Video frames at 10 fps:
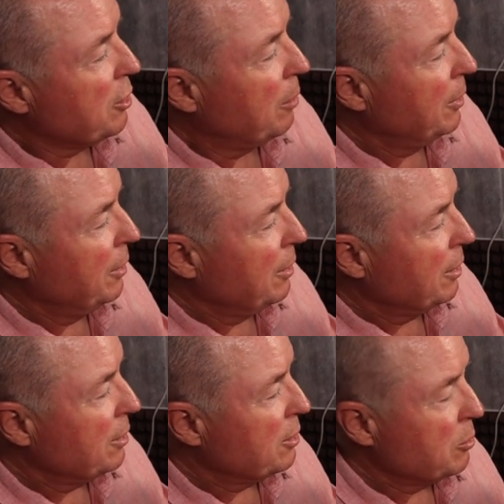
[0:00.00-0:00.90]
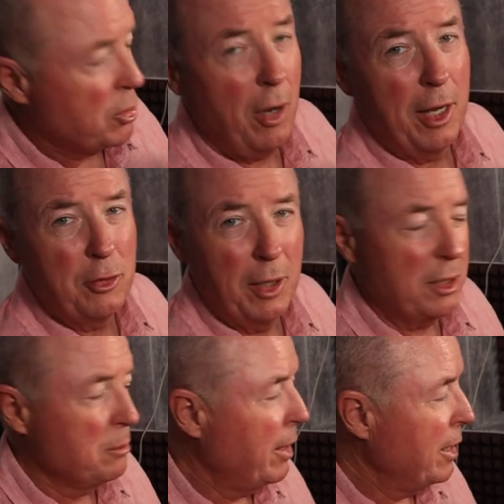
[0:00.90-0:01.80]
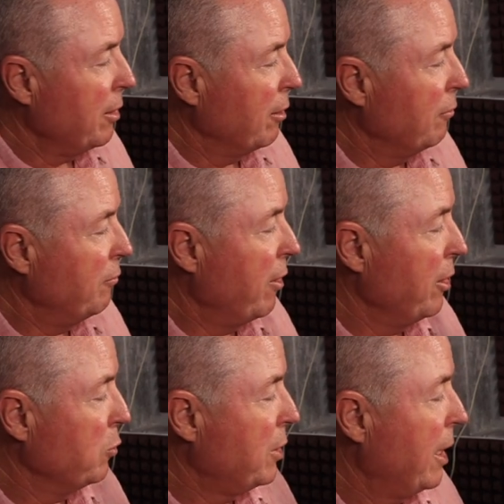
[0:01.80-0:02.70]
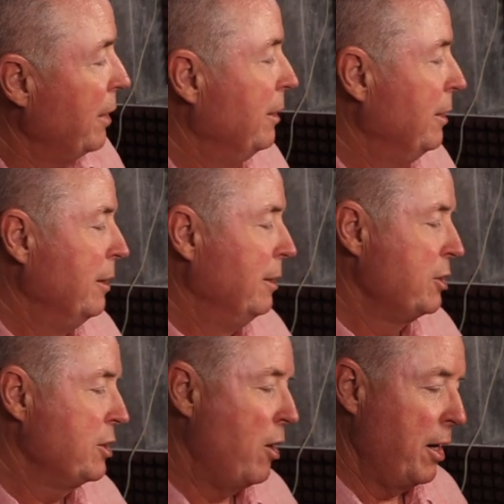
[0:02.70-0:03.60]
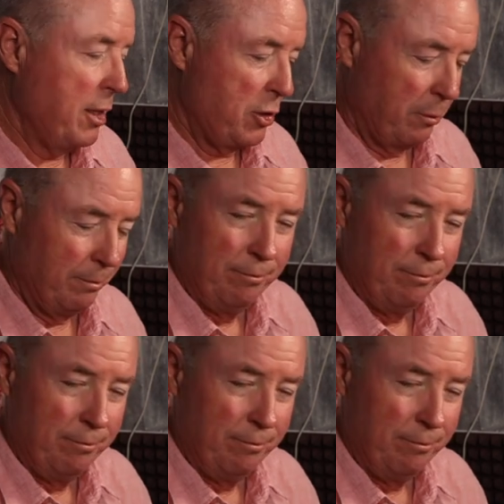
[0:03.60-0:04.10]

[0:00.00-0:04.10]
top is some tire tracks made of vinyl cut signage.